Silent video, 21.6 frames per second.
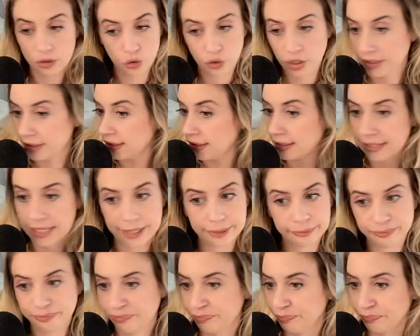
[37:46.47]
Chris is
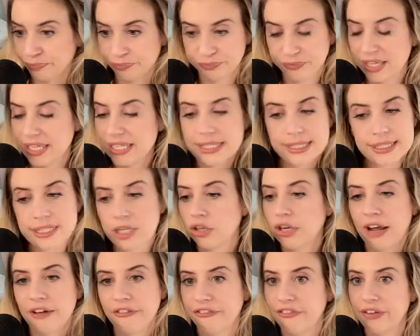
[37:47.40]
saying, still
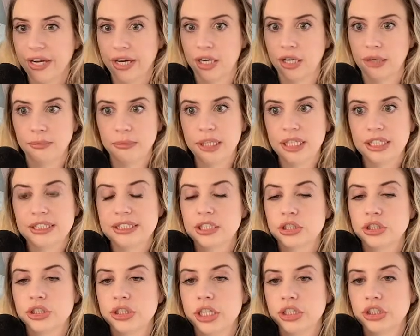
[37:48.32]
not fair because
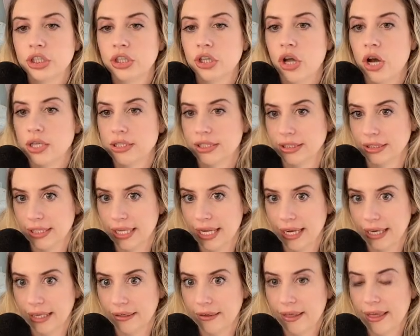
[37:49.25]
there's such a long
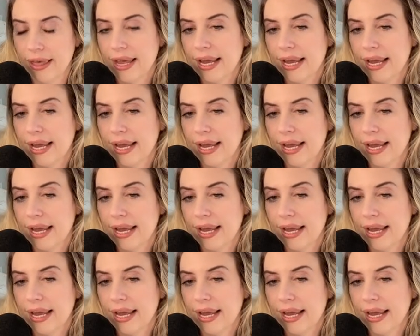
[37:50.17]
delay.